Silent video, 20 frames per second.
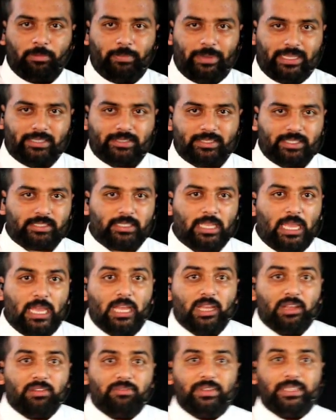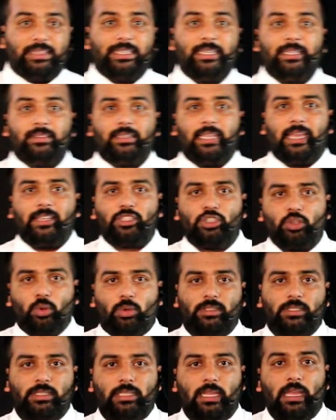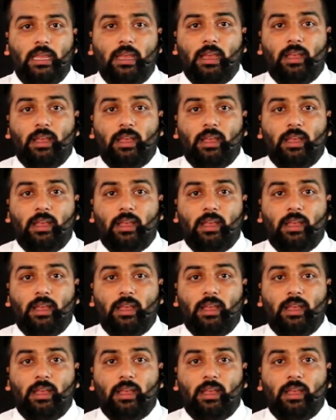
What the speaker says: basis within their zones.